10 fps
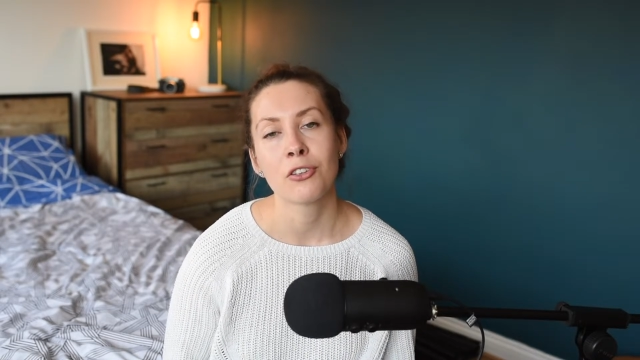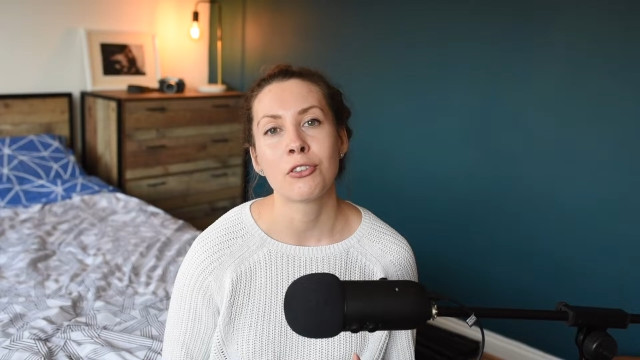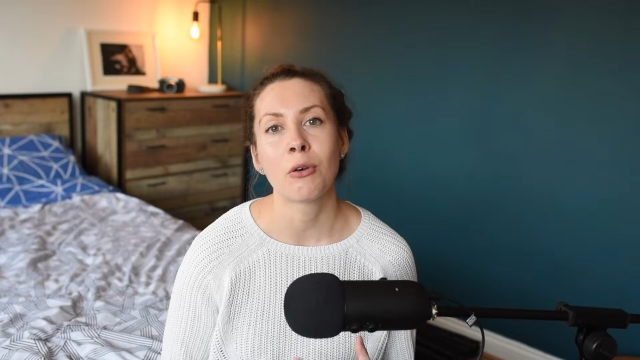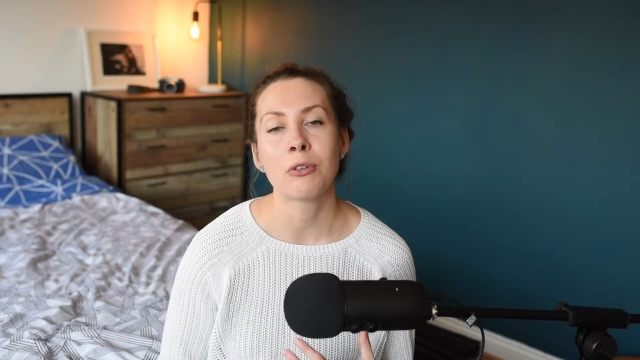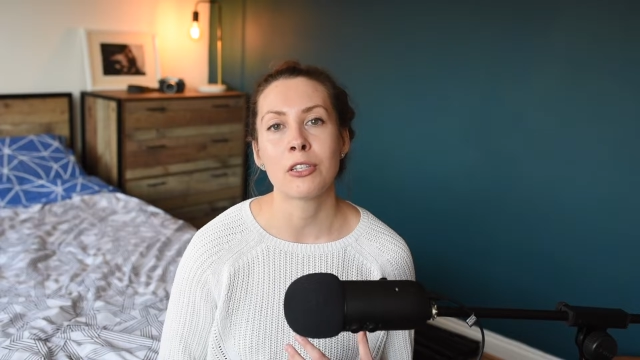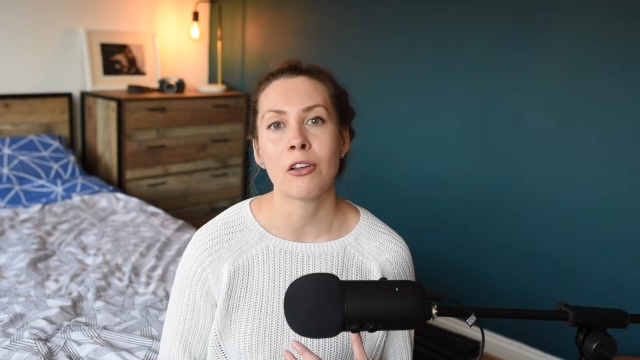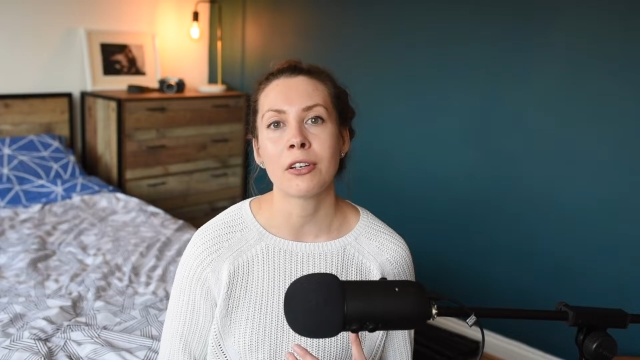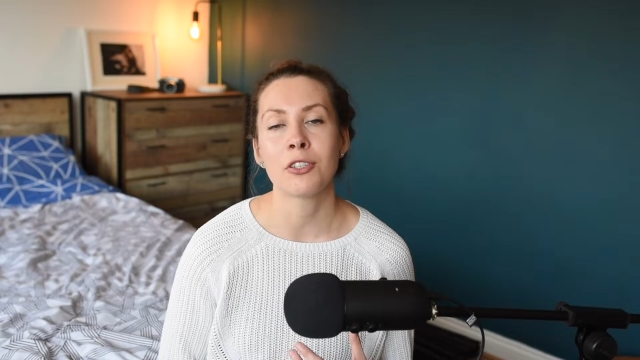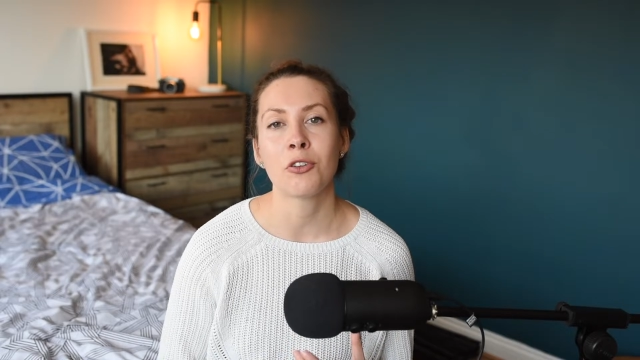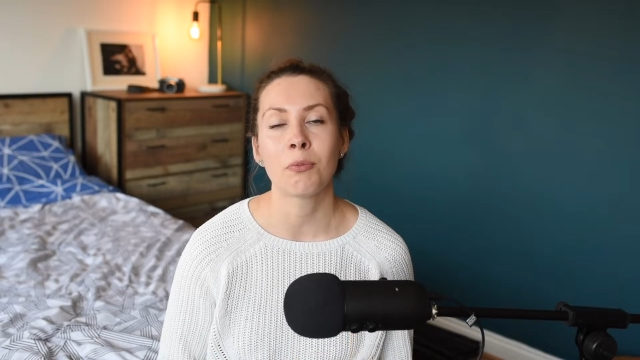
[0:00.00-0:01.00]
so as
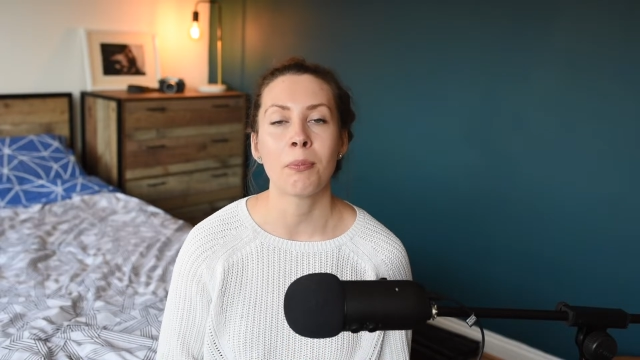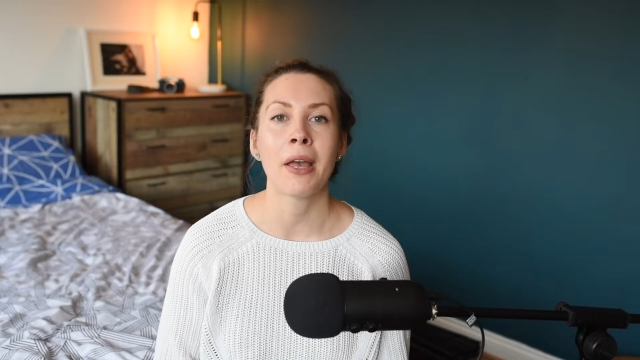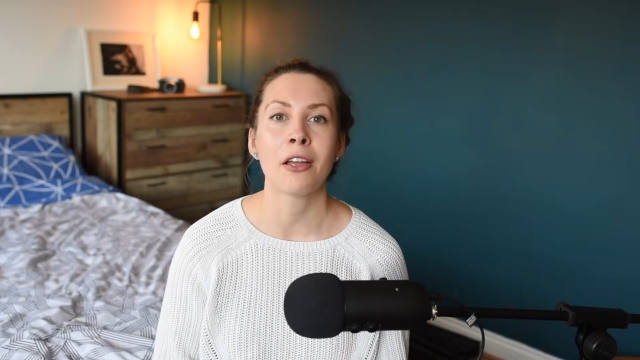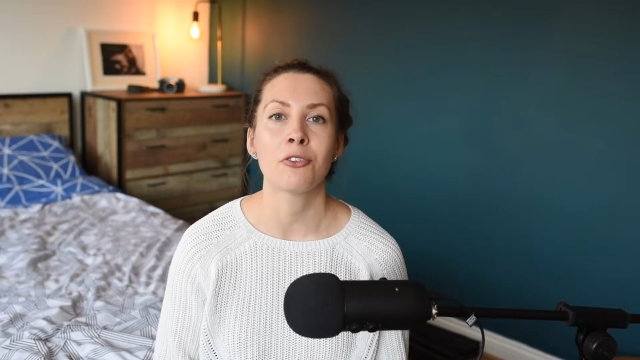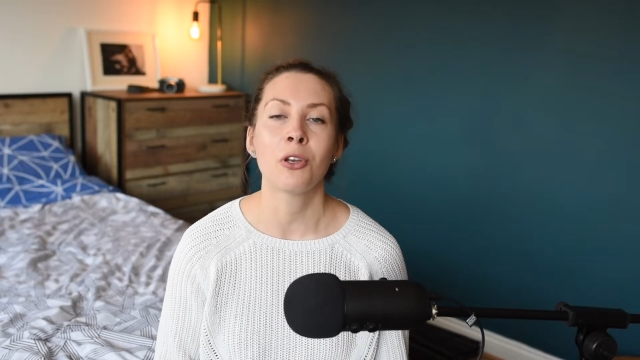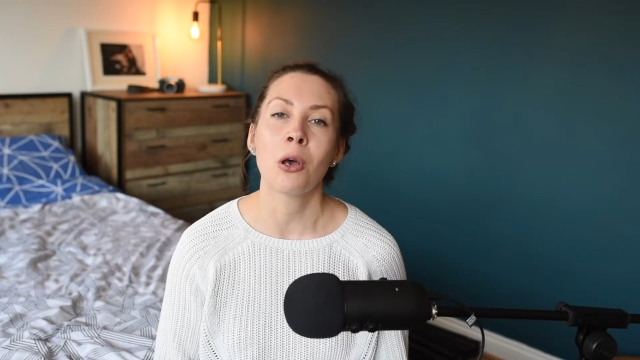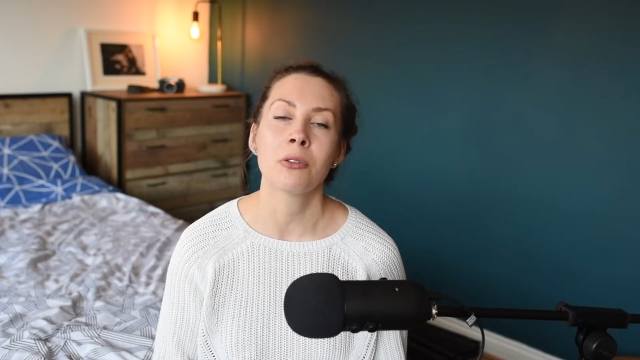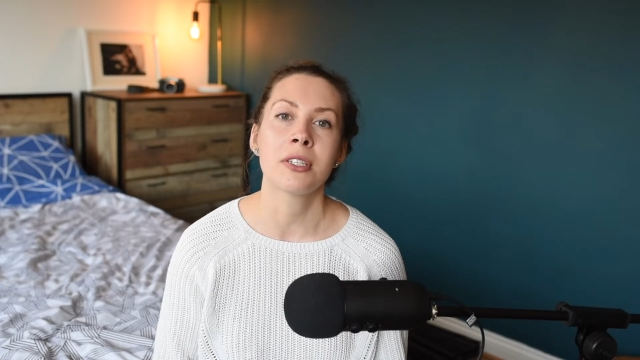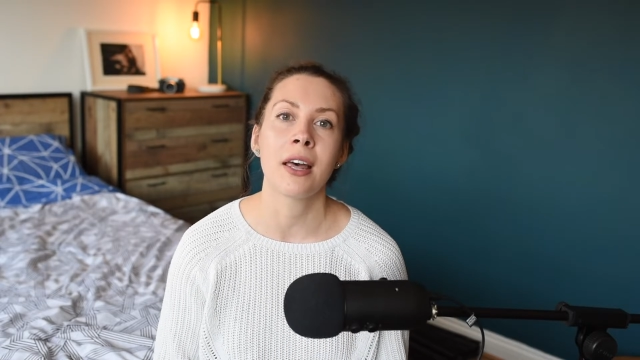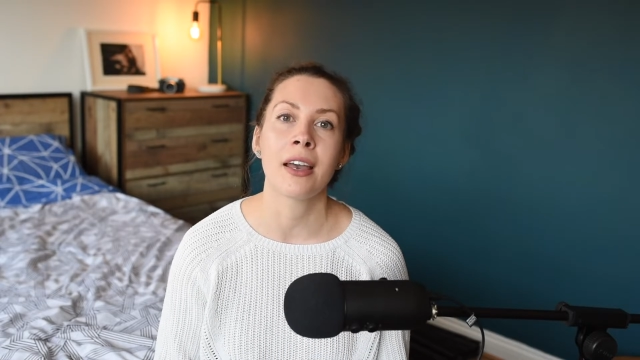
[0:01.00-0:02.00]
long as you're prepared to go
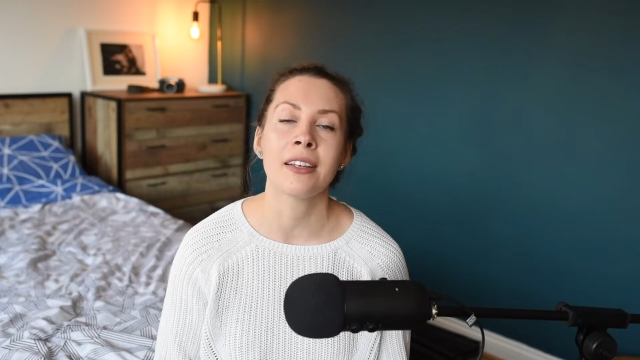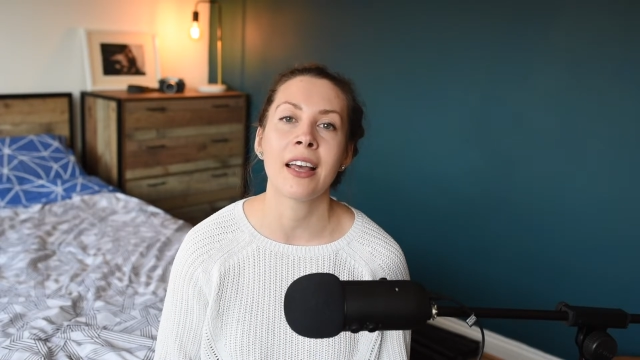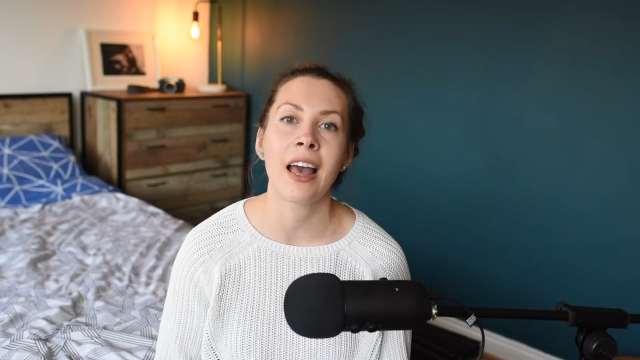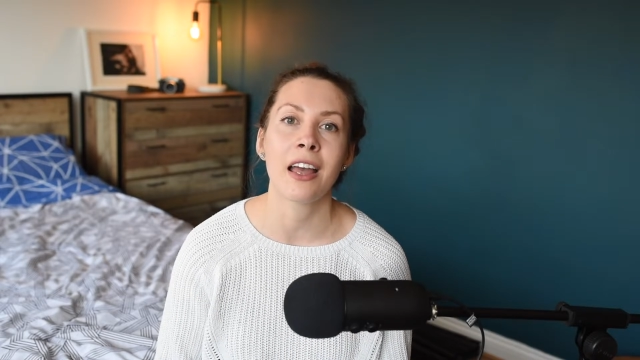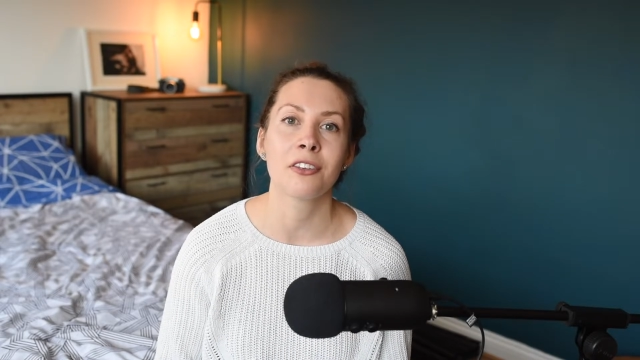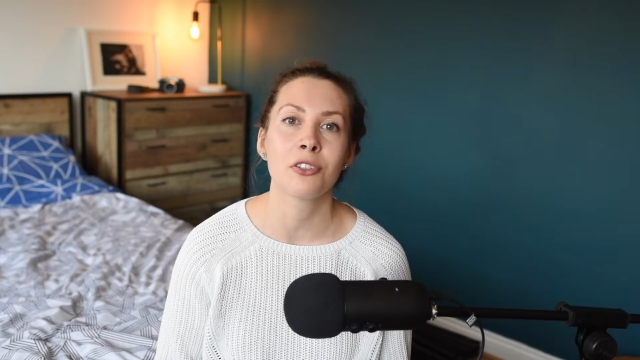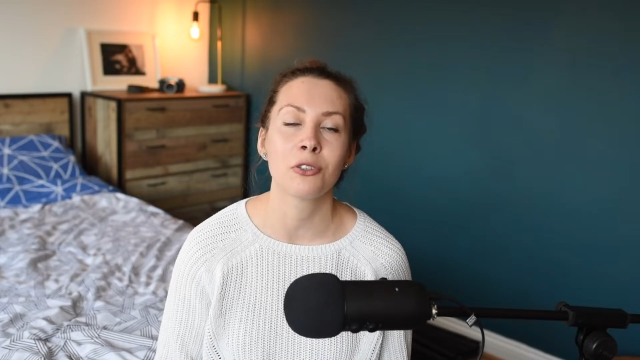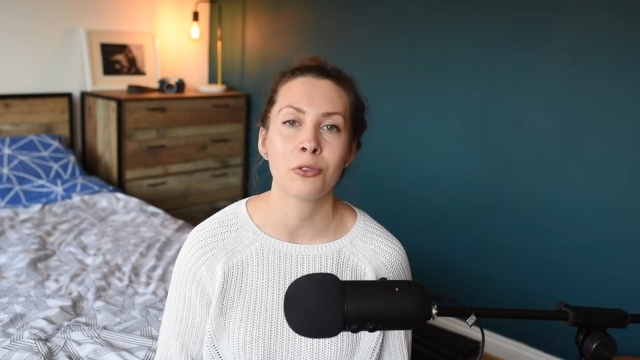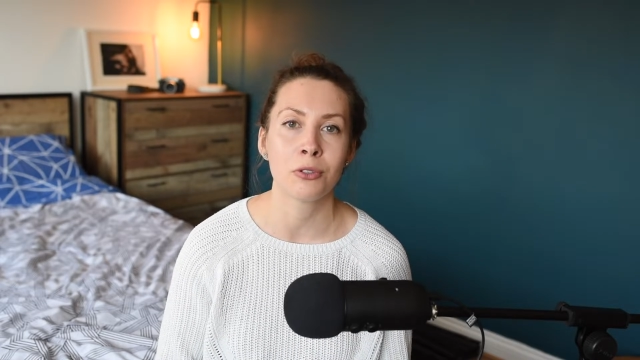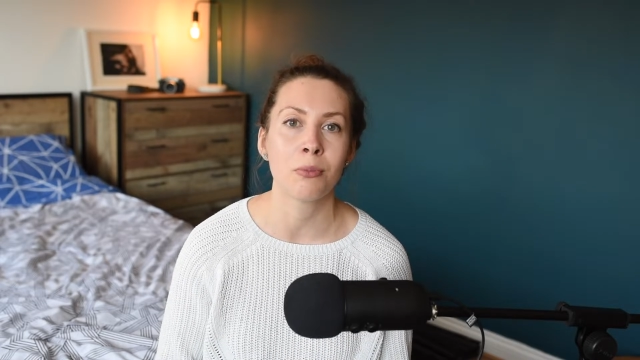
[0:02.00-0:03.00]
outside and
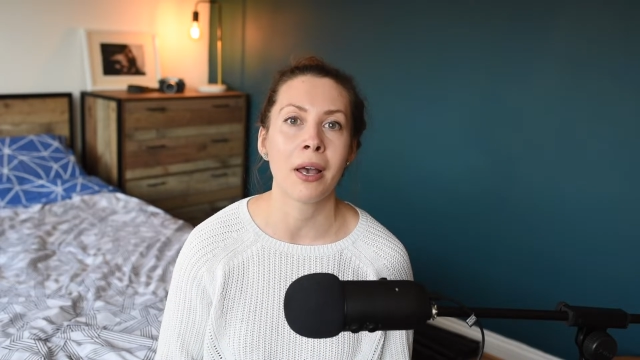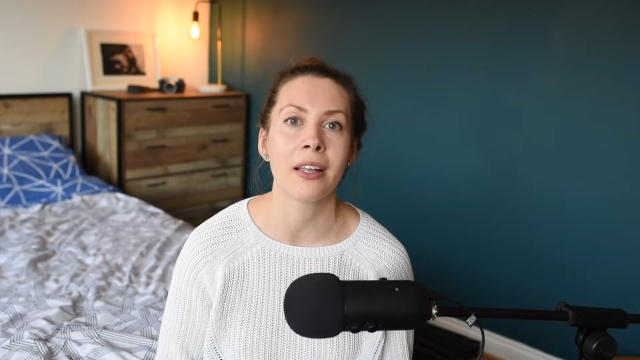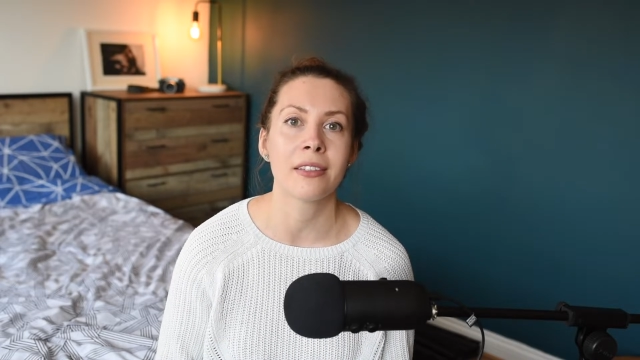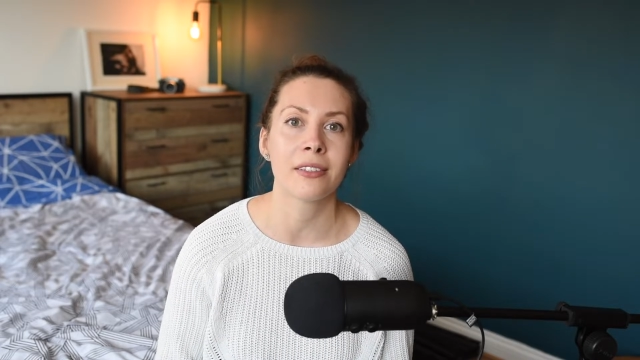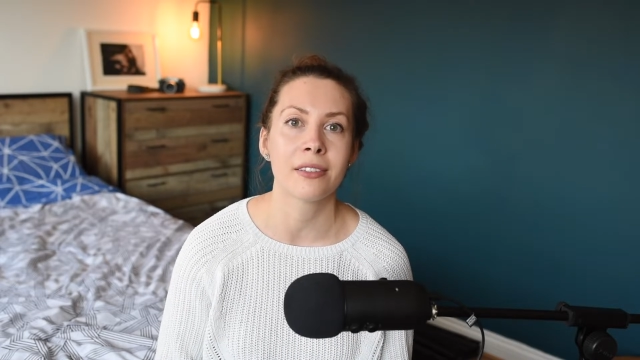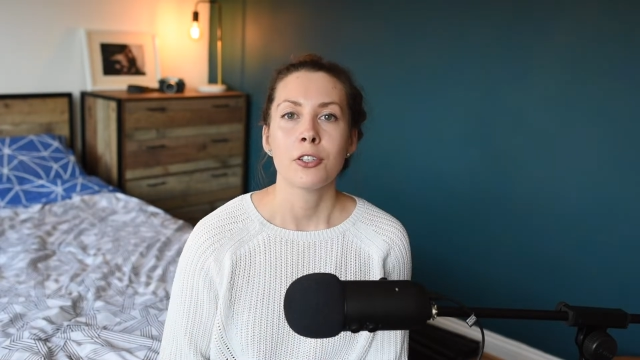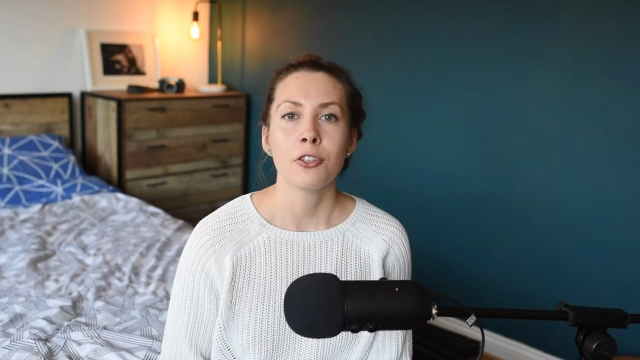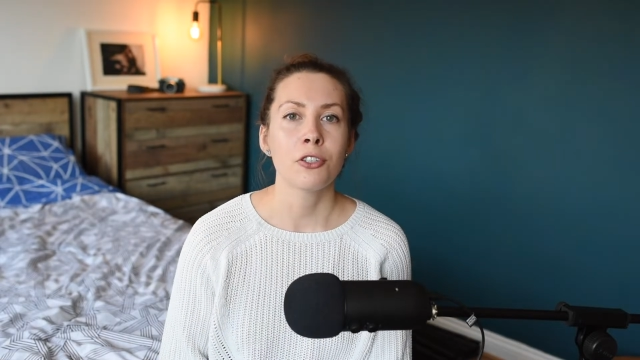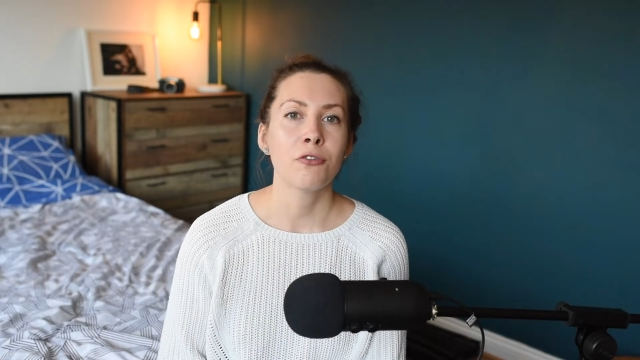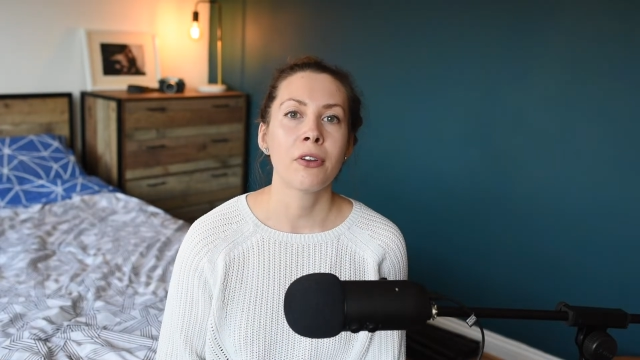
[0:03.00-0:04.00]
do the miles.
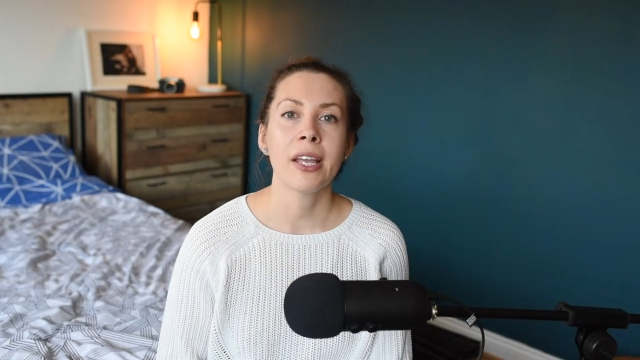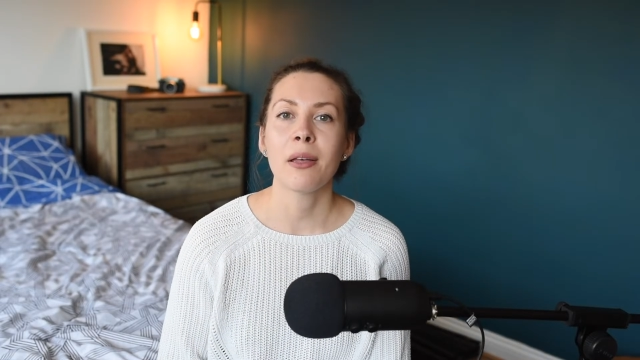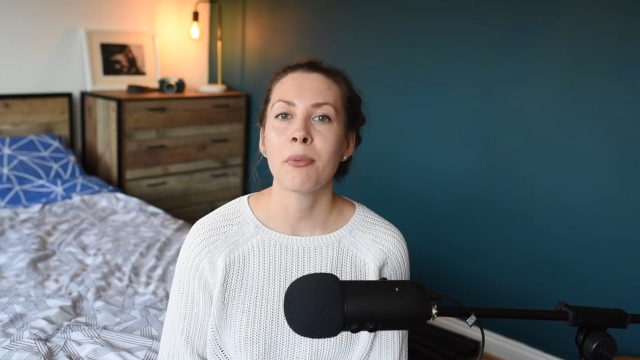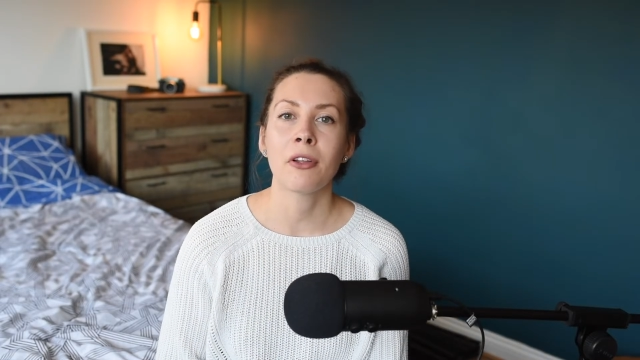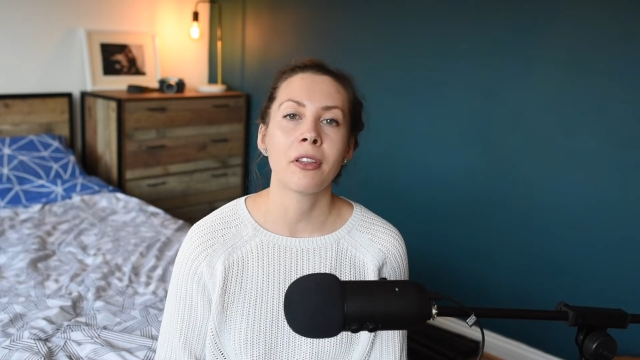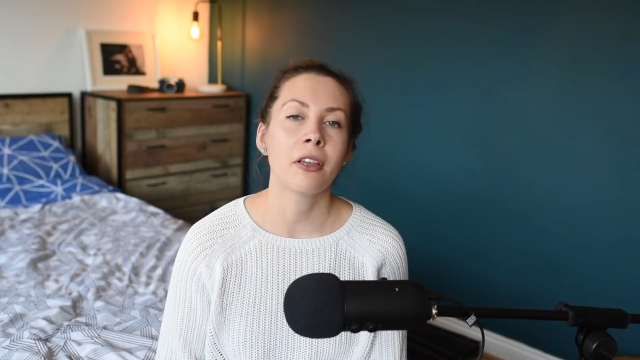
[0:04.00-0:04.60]
So just forget about